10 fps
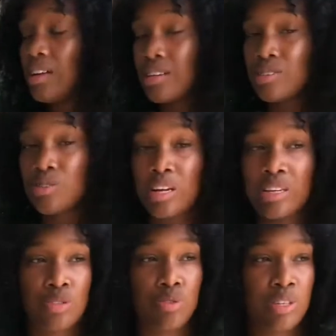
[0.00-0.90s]
so that
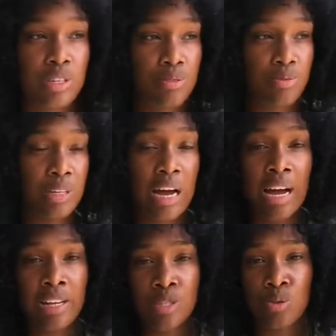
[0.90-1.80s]
your
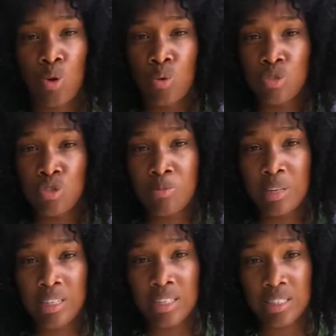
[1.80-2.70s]
hands will always
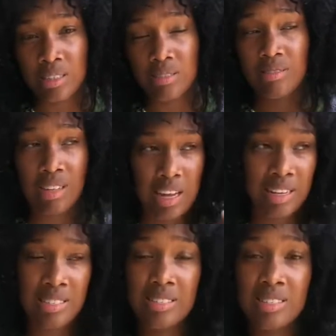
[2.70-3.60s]
remain clean. And
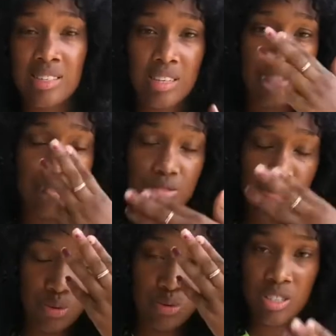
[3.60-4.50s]
as they say,
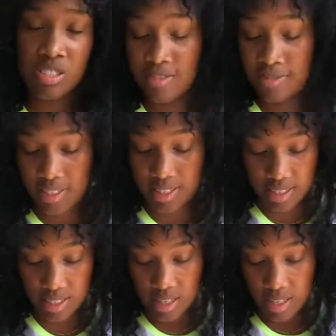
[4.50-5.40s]
don't touch your
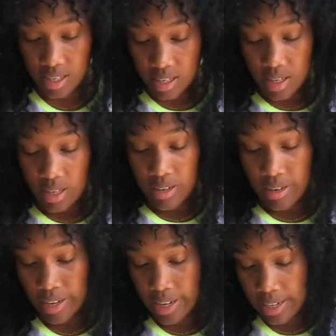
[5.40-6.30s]
face,
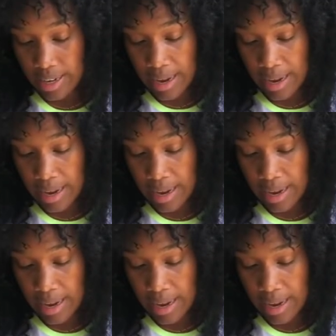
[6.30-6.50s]
right?